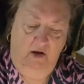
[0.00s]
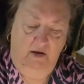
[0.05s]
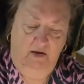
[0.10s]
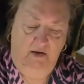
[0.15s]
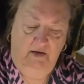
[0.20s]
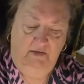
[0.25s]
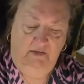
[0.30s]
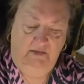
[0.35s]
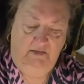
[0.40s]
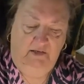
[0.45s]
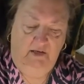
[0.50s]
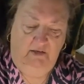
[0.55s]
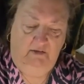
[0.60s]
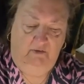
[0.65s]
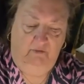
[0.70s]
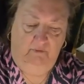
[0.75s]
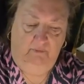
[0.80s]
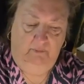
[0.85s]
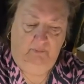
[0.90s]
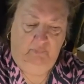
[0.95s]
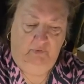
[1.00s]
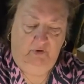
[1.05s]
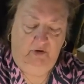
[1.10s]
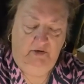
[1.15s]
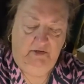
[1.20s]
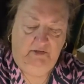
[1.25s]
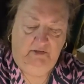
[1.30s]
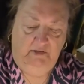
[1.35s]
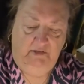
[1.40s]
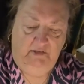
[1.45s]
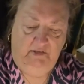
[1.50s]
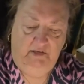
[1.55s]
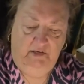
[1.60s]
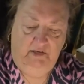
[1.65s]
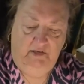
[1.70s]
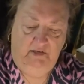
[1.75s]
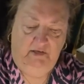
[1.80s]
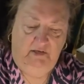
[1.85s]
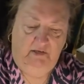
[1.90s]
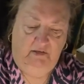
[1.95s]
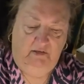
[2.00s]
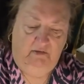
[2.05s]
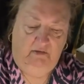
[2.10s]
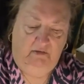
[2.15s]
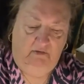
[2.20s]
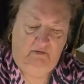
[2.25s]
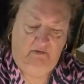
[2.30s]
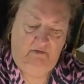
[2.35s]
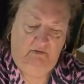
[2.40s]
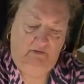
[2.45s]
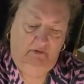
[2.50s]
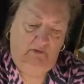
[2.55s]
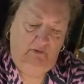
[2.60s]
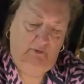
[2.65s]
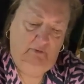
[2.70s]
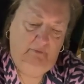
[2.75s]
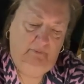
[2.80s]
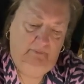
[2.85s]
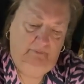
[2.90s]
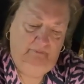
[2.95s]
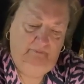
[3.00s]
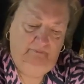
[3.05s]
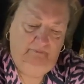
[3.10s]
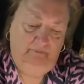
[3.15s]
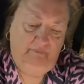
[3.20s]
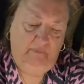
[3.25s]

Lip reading: I didn't set the prices, he did. So,